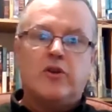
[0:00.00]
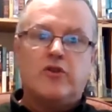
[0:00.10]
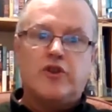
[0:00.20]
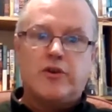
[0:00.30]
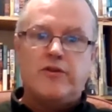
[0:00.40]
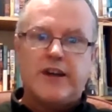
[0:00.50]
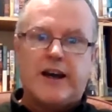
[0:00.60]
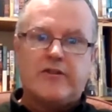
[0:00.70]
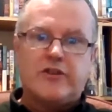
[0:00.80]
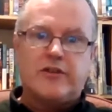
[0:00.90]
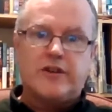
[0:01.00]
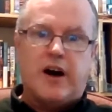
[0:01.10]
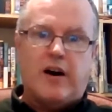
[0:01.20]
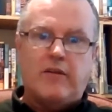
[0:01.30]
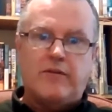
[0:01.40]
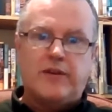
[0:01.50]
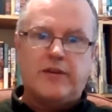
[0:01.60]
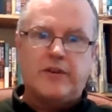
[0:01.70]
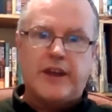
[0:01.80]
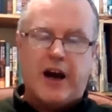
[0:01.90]
2 sections of
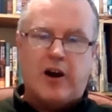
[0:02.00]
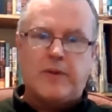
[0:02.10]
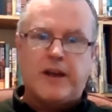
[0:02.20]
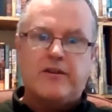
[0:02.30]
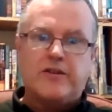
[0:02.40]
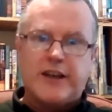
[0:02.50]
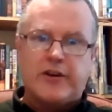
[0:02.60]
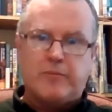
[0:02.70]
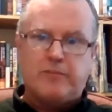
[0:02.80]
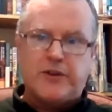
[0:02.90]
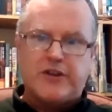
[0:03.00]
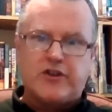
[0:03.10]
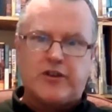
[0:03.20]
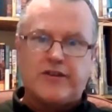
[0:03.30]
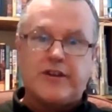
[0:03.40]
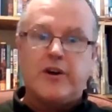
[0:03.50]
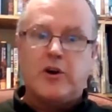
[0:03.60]
the army set up positions